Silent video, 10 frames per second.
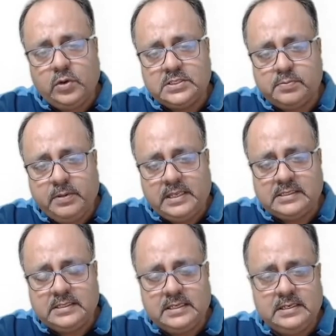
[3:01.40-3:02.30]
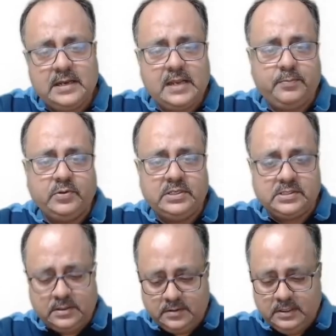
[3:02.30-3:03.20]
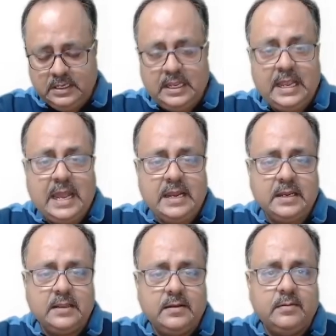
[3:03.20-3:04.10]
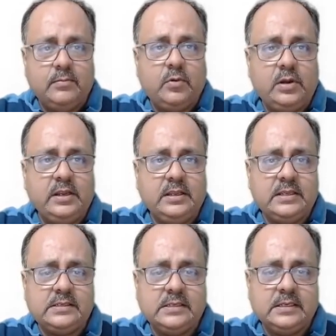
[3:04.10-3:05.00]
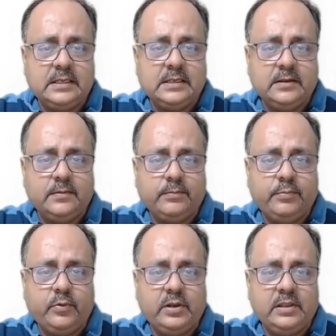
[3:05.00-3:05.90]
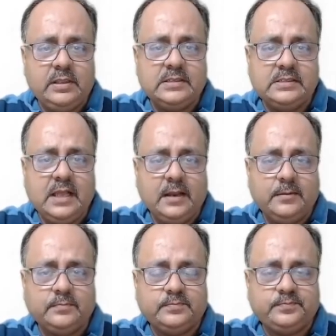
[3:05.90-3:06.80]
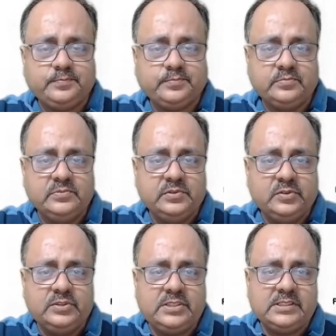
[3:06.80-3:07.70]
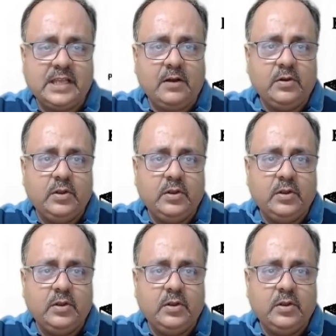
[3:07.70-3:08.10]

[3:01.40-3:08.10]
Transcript: is placed in right position and pouring is done. This is how